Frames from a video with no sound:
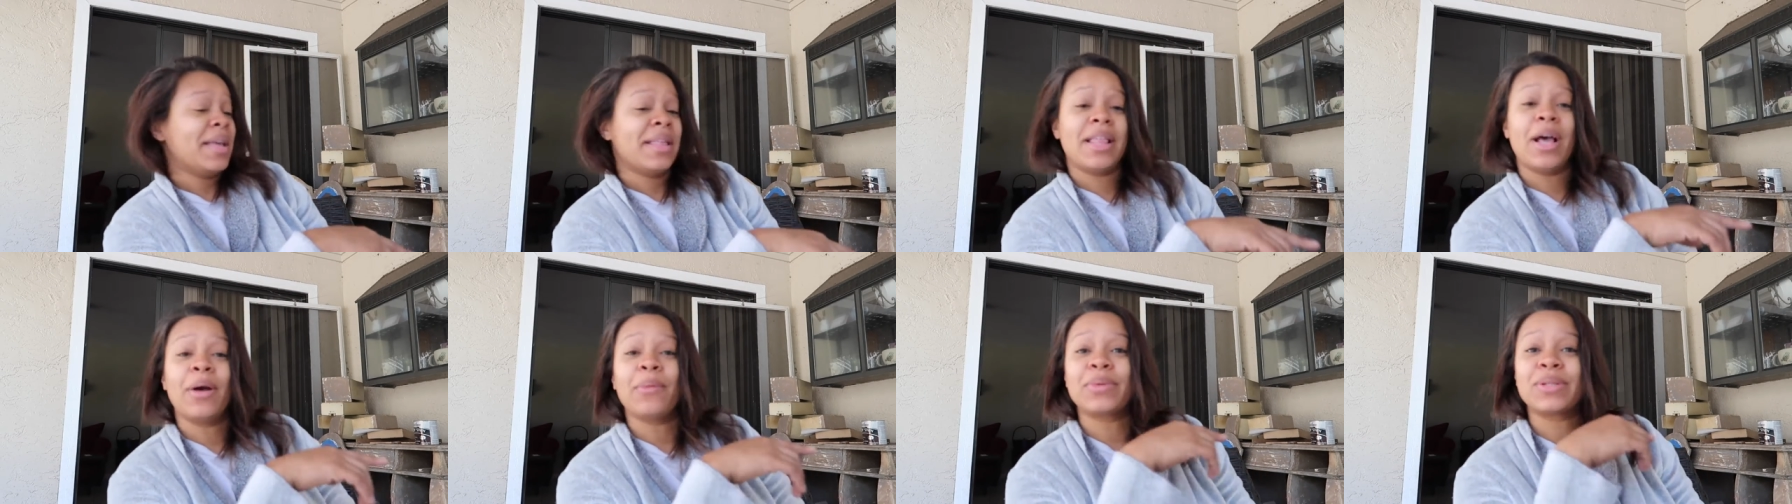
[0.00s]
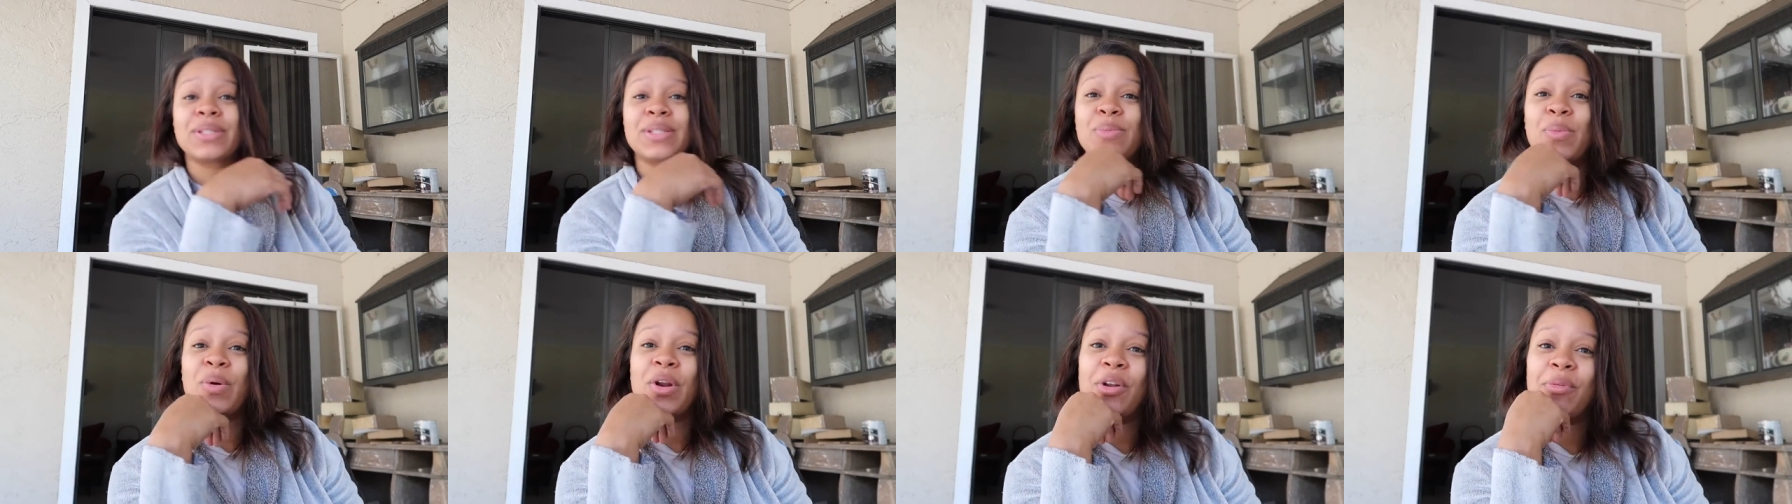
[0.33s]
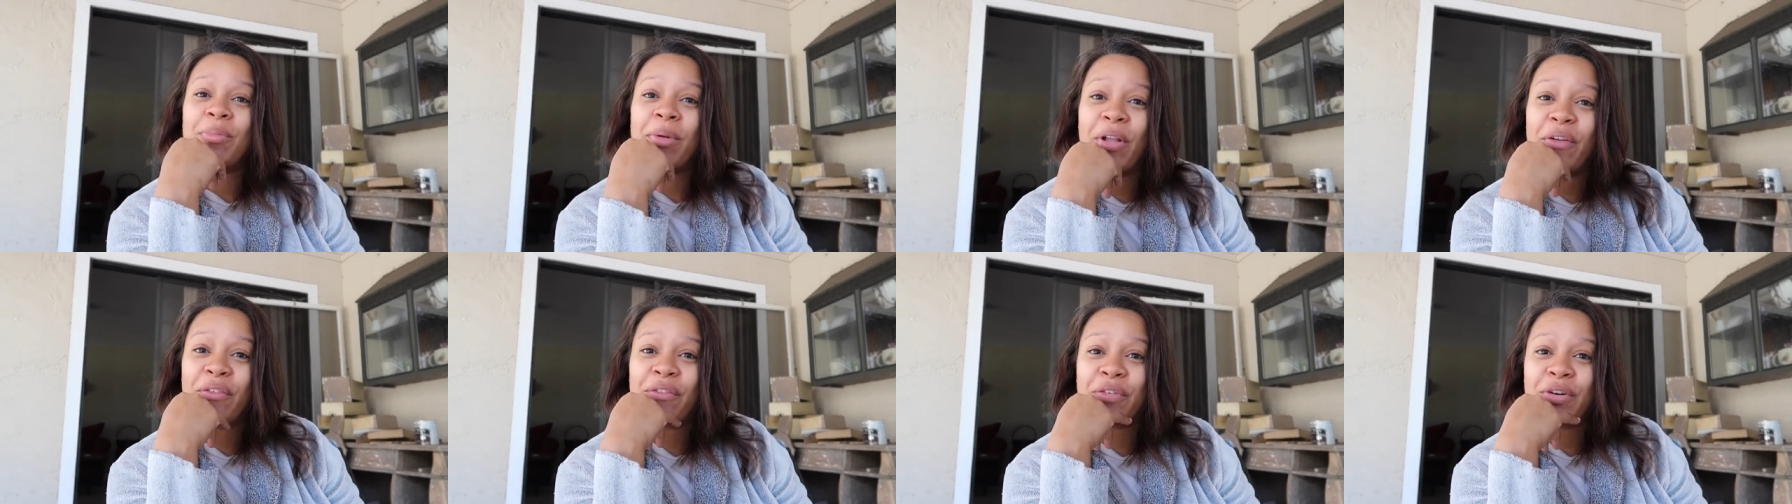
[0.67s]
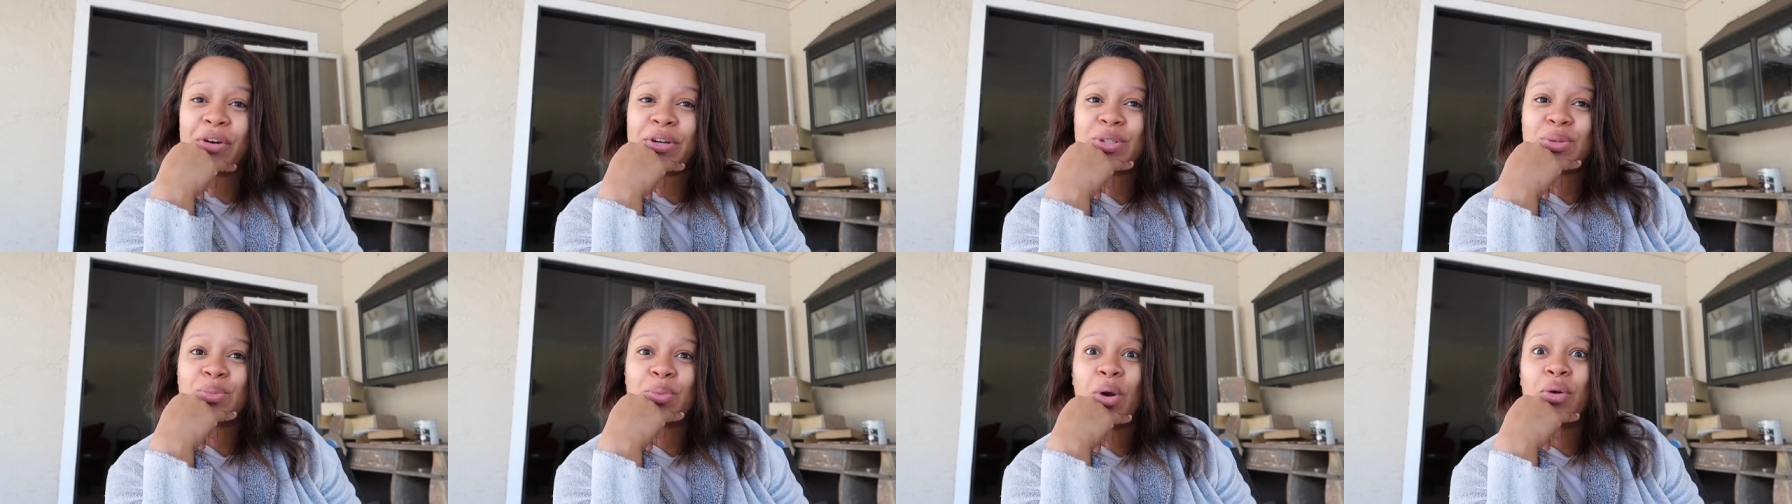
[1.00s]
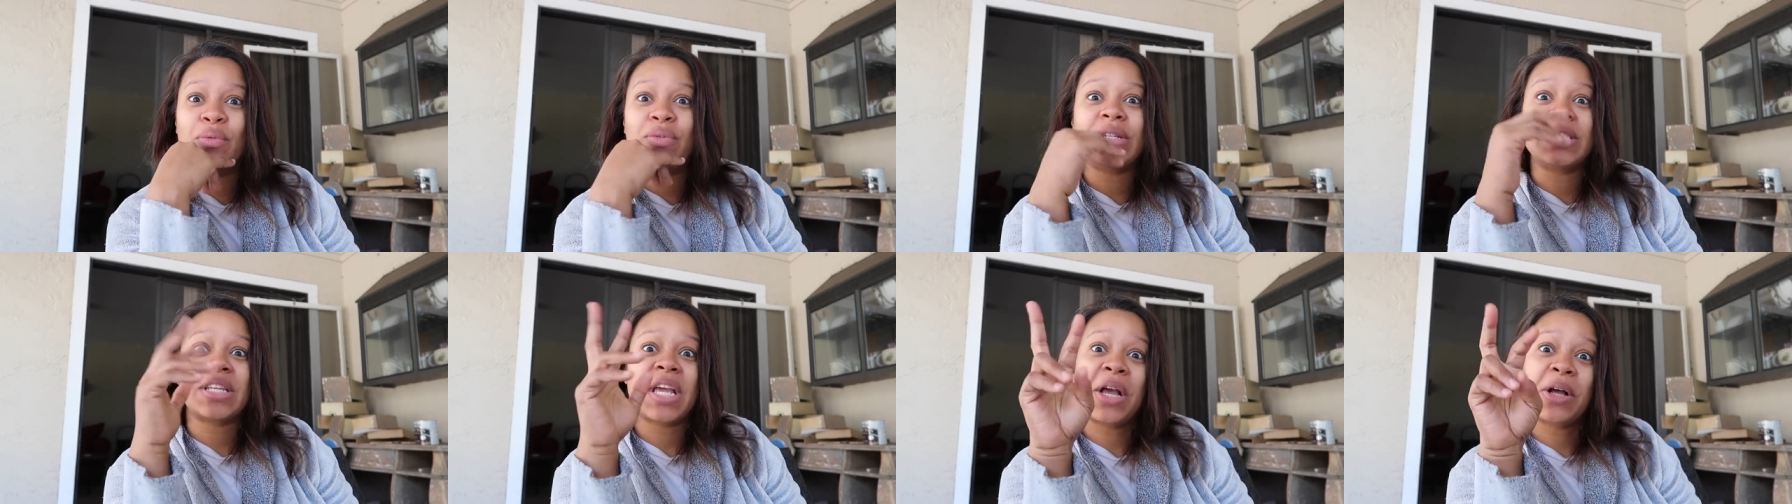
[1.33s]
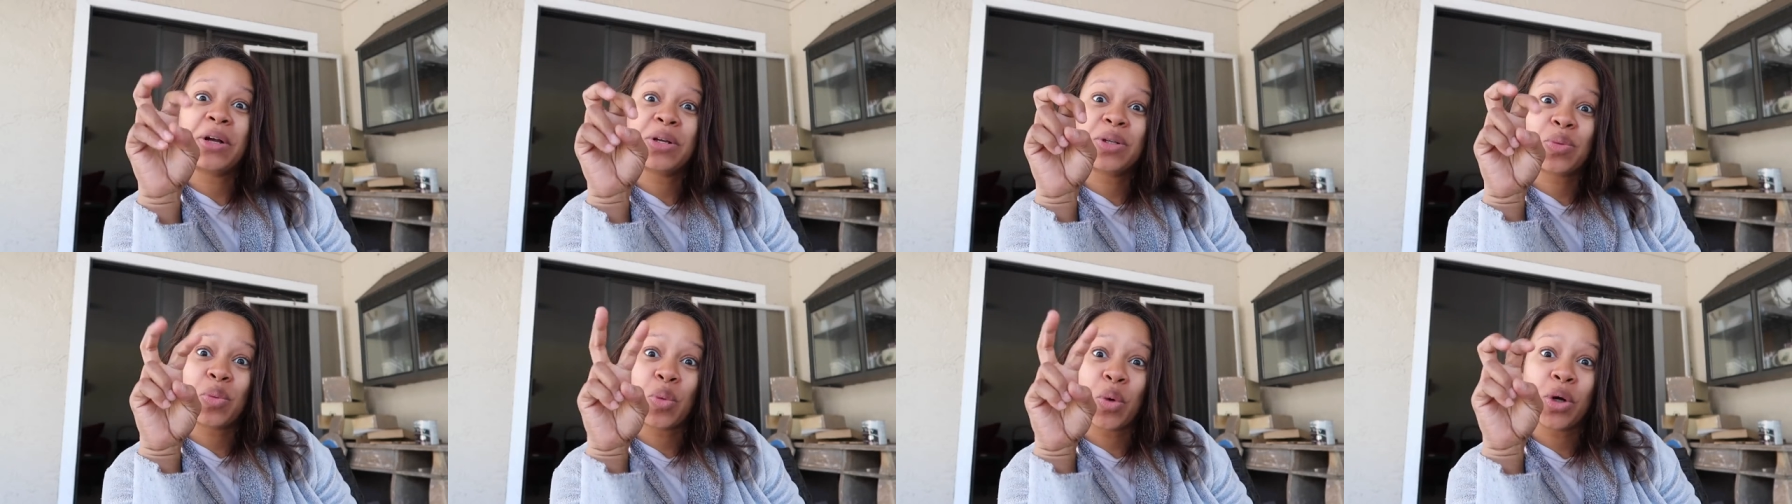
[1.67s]
That was one of my first Woven
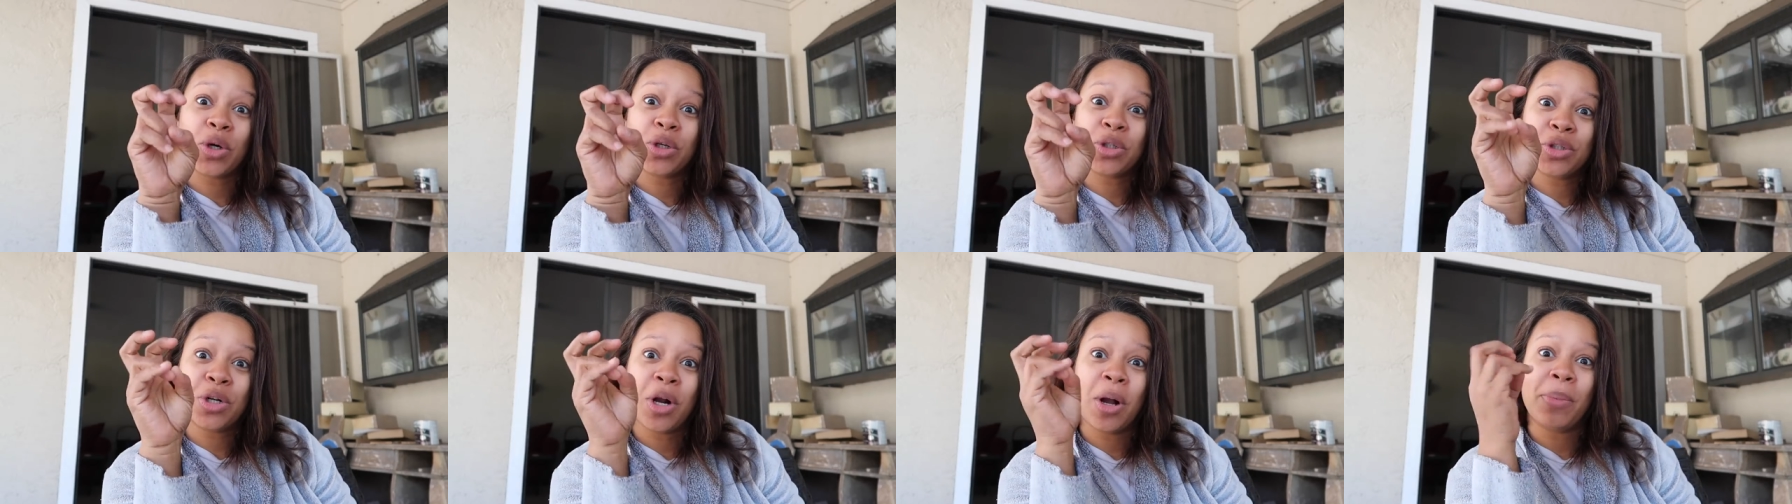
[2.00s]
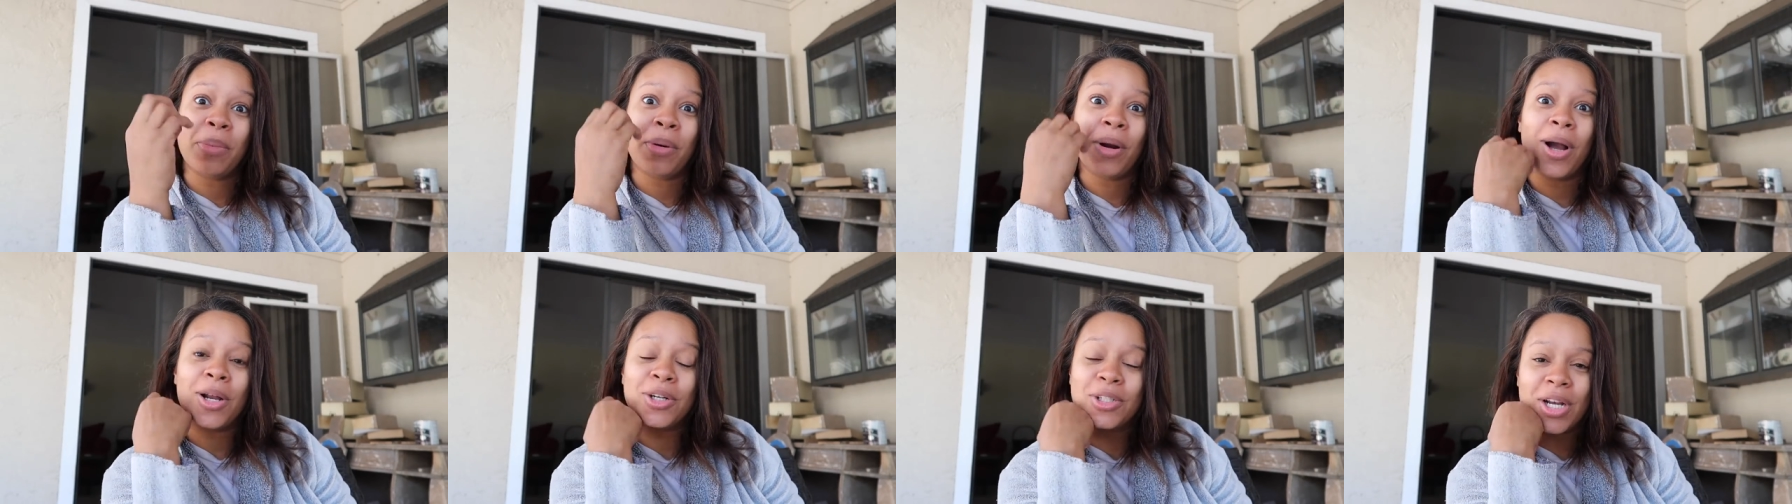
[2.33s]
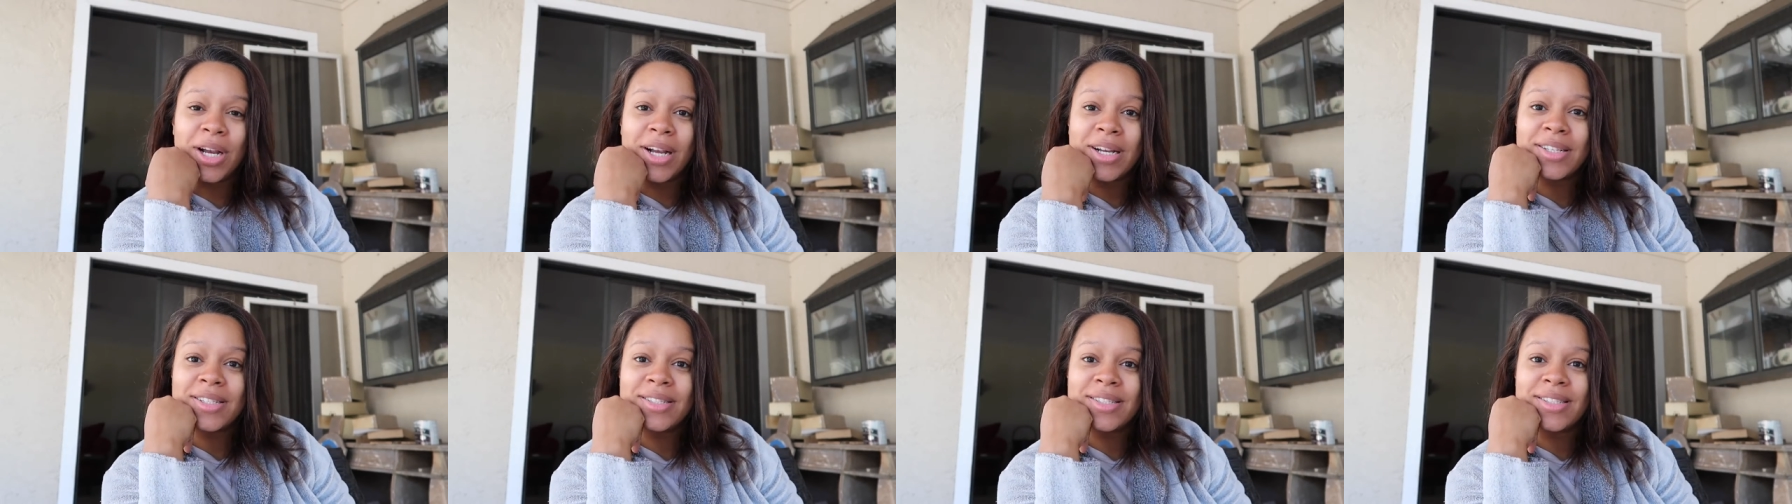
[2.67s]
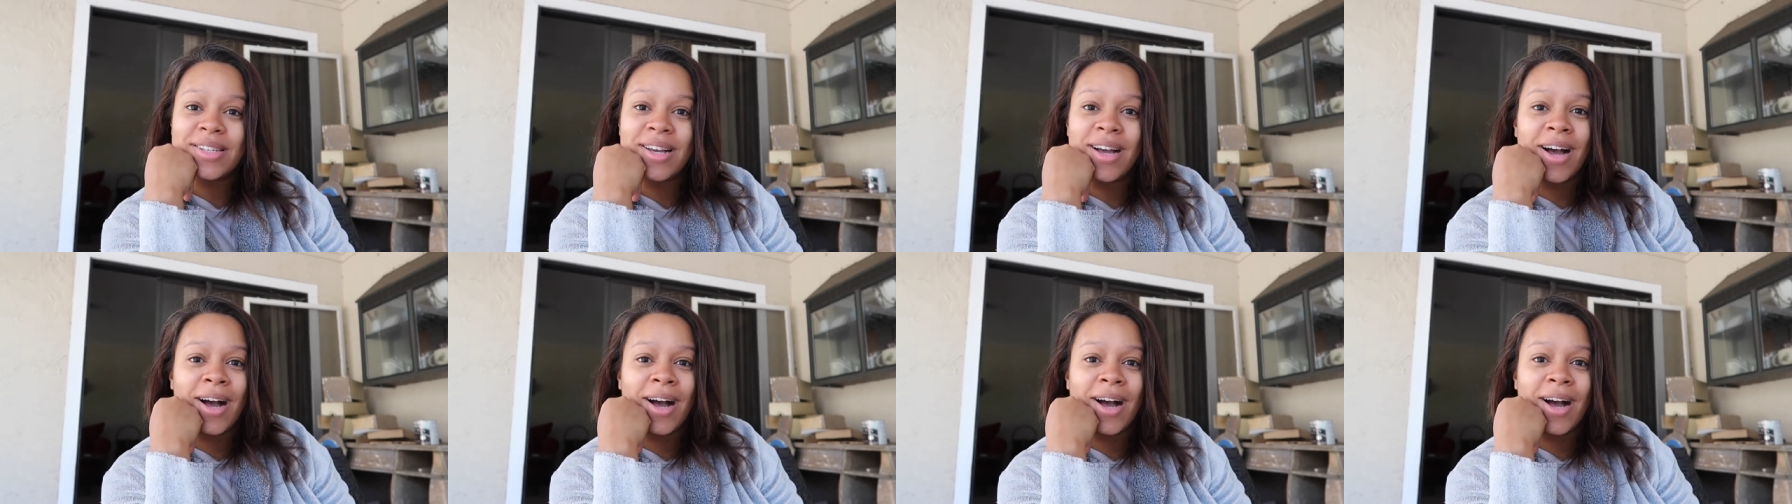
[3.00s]
Tales workshop projects.